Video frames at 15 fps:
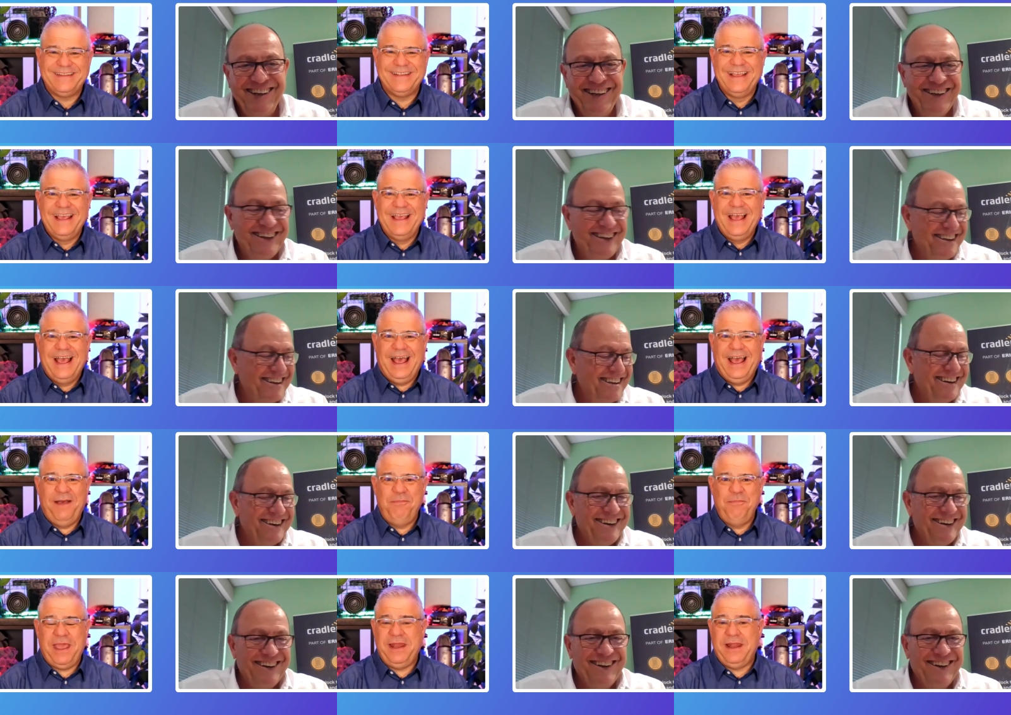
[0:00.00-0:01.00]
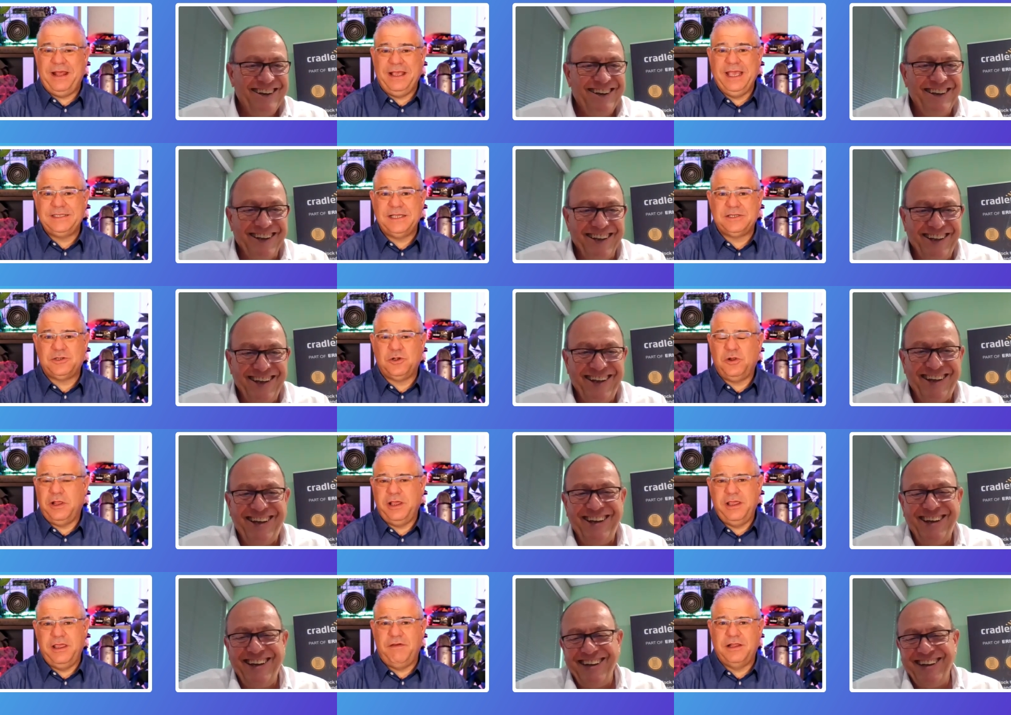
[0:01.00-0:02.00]
Speaker 1: it, um, and I guess it's all
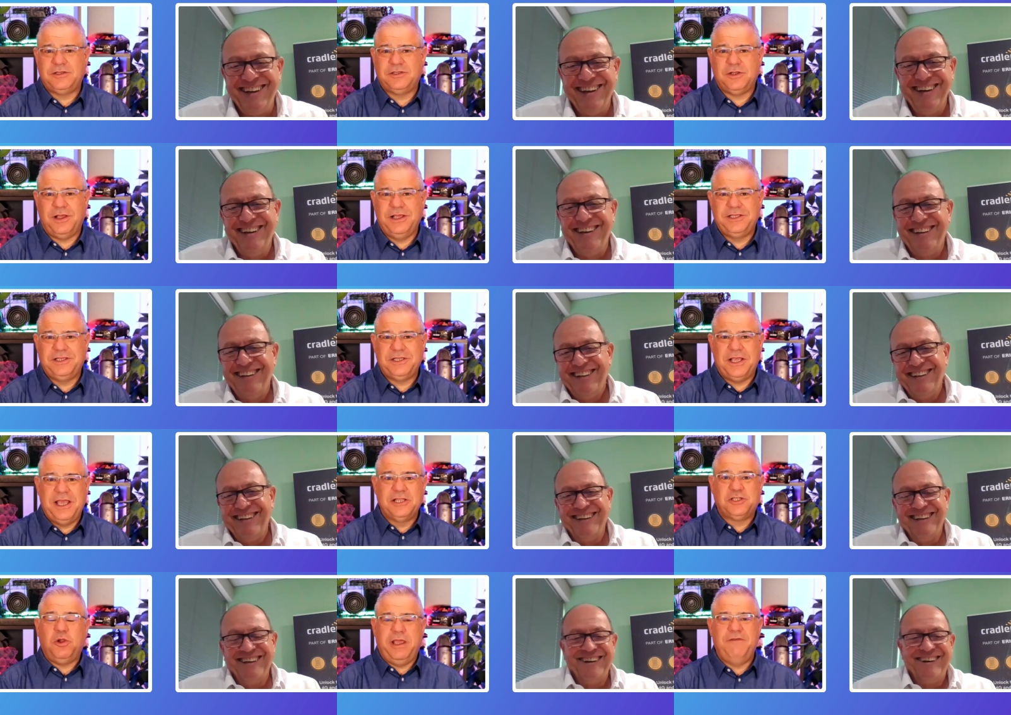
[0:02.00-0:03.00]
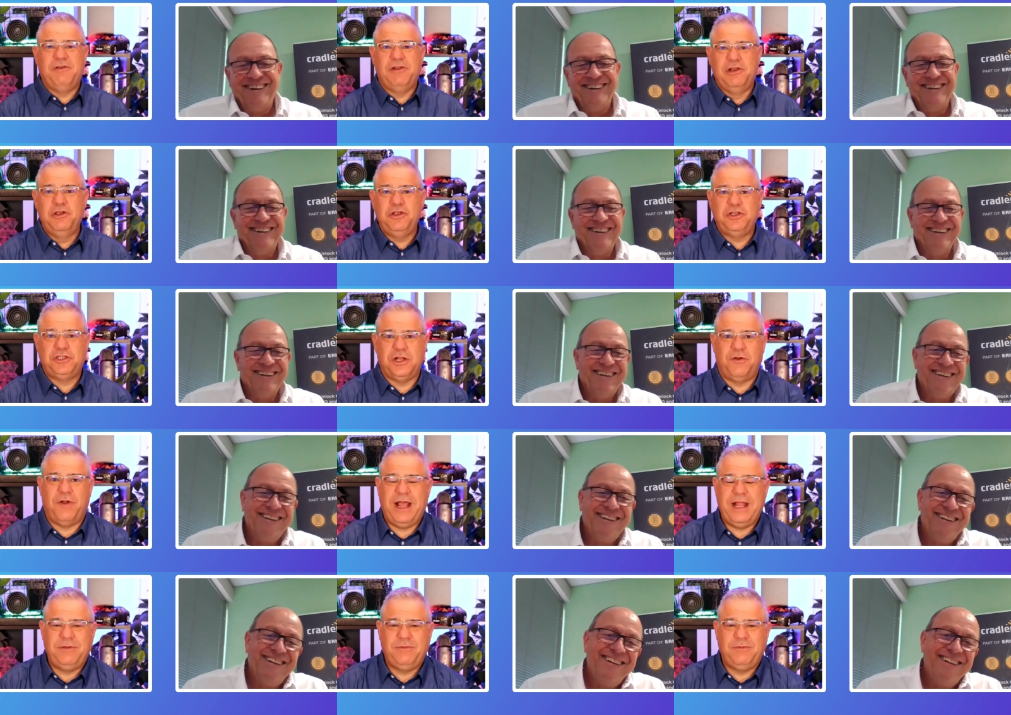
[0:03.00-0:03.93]
it's, it's it's all evolution, right?